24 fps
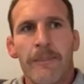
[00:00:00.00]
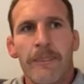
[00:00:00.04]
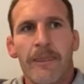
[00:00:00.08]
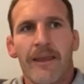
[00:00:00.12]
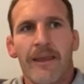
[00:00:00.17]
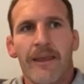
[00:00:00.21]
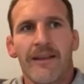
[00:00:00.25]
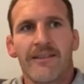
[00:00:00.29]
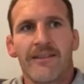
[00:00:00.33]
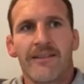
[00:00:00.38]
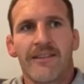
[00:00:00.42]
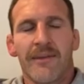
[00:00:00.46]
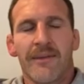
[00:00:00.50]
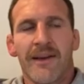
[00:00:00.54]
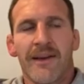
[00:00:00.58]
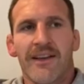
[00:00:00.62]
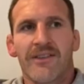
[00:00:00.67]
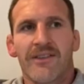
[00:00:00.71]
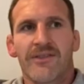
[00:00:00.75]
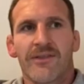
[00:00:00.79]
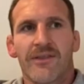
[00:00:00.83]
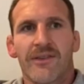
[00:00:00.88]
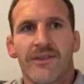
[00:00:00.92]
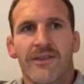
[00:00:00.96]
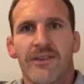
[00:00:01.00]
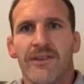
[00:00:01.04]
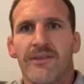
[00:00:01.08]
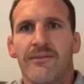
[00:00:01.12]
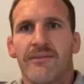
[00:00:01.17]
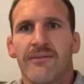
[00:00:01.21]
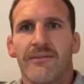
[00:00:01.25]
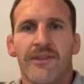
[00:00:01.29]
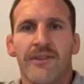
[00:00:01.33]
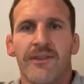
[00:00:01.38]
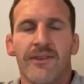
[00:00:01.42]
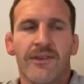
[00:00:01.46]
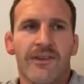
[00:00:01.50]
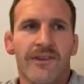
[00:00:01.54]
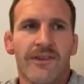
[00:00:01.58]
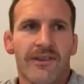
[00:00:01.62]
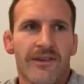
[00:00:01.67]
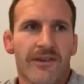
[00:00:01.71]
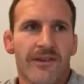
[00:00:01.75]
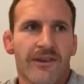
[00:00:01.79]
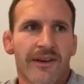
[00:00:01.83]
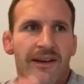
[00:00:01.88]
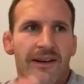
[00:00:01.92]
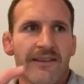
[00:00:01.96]
is to make sure you
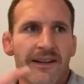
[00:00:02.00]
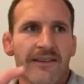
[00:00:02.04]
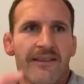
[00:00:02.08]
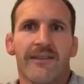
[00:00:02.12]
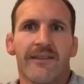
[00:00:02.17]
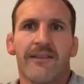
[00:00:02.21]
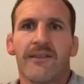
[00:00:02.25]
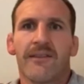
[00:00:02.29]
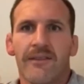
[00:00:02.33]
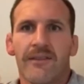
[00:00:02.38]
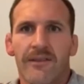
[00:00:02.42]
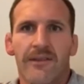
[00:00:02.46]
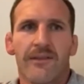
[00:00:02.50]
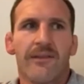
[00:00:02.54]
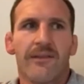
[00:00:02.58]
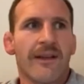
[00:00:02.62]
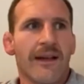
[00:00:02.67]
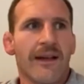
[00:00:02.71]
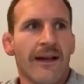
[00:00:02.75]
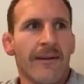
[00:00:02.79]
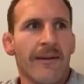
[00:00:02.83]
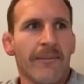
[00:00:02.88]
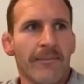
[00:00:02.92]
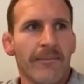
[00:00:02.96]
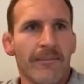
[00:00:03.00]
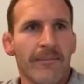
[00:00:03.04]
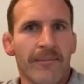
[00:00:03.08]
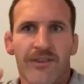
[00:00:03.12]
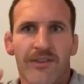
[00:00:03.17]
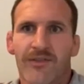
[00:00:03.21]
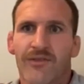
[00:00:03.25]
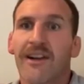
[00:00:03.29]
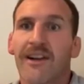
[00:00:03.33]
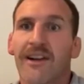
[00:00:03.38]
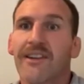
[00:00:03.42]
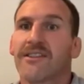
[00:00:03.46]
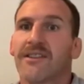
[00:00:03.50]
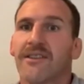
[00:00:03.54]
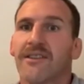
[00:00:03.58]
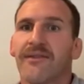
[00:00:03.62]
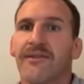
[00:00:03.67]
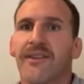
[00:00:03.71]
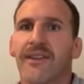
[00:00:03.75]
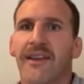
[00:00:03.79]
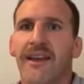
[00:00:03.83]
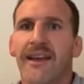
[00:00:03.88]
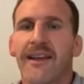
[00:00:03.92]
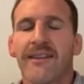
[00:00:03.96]
create structure
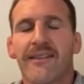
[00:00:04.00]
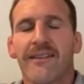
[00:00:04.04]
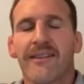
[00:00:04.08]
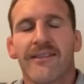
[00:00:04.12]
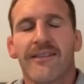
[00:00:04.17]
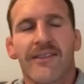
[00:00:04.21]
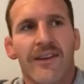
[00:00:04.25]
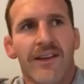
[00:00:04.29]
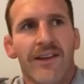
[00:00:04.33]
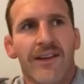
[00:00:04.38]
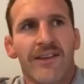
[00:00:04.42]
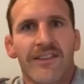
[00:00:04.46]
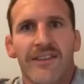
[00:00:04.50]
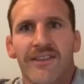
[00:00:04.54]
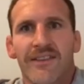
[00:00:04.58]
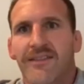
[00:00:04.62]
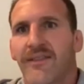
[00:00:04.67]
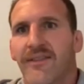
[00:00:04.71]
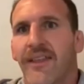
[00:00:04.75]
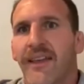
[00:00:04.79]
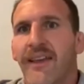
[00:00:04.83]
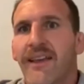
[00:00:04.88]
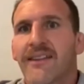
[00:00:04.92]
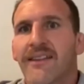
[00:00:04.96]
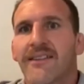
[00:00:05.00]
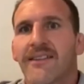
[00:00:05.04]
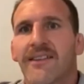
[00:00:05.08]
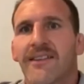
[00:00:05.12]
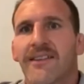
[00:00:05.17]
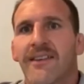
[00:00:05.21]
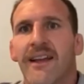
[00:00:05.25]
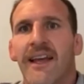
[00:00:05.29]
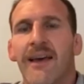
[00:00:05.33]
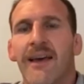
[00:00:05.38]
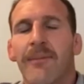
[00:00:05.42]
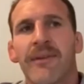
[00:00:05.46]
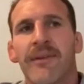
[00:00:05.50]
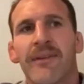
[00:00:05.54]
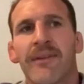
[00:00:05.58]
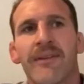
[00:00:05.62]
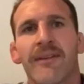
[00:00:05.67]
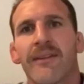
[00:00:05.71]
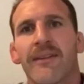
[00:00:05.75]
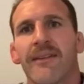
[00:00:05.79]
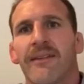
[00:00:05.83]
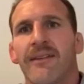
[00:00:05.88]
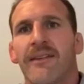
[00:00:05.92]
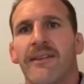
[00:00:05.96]
for that. So don't just think it's going to happen,
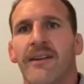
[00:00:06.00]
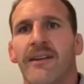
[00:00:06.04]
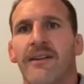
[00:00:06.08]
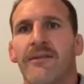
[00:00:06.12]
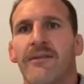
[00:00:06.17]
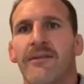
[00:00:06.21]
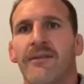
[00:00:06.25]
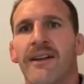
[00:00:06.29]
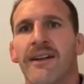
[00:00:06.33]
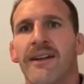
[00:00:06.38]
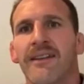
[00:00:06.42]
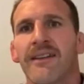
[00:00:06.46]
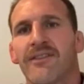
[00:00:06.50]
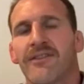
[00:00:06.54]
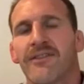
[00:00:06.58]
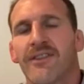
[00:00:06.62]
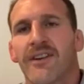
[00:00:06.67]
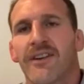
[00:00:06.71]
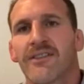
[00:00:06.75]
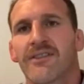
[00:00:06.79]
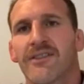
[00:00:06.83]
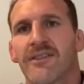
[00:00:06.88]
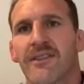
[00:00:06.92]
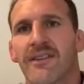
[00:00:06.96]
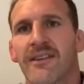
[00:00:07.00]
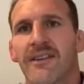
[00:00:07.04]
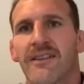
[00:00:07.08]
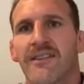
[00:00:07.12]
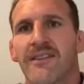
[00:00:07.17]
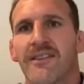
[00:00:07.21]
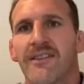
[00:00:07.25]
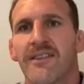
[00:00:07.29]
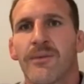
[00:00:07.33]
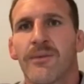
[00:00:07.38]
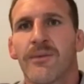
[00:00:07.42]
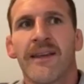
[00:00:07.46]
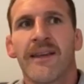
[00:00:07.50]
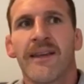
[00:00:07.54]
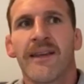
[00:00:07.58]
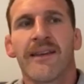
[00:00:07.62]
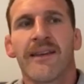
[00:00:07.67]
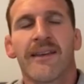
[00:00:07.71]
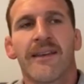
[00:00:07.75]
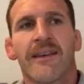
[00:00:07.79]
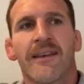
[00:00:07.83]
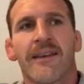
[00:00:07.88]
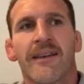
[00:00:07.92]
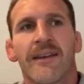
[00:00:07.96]
really structure it into your
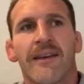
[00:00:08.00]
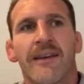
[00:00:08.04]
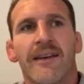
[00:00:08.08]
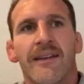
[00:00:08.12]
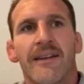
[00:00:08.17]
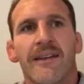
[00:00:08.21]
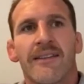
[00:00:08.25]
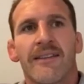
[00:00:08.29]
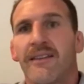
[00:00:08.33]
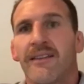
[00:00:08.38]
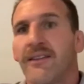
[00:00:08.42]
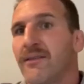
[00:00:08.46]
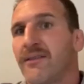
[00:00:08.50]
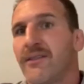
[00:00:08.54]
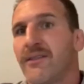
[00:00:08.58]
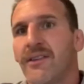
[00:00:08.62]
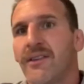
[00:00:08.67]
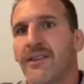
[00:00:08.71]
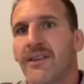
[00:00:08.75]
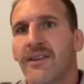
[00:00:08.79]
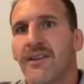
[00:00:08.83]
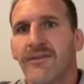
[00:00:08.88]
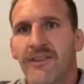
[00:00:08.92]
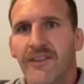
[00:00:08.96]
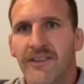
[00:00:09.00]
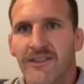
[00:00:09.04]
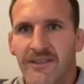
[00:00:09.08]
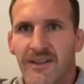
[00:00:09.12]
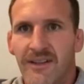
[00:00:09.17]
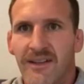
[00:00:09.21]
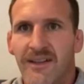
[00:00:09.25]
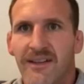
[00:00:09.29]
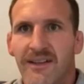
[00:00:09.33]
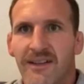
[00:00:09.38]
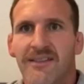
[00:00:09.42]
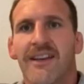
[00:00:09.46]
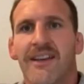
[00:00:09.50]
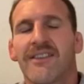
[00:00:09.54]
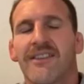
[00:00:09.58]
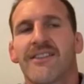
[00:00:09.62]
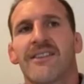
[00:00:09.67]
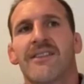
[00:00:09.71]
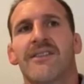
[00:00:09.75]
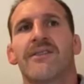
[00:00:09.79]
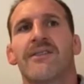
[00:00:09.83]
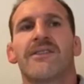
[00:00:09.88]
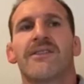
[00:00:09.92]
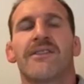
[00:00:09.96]
week to do your
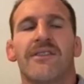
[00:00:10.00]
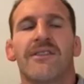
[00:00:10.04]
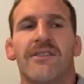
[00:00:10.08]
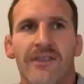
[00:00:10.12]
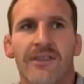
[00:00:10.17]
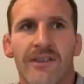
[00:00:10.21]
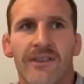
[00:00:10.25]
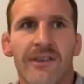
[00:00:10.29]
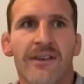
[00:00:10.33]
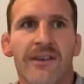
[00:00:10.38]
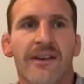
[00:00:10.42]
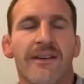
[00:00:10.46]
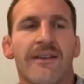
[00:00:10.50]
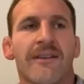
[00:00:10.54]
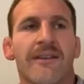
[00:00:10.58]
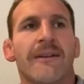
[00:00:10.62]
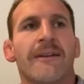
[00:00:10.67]
visualization or to do your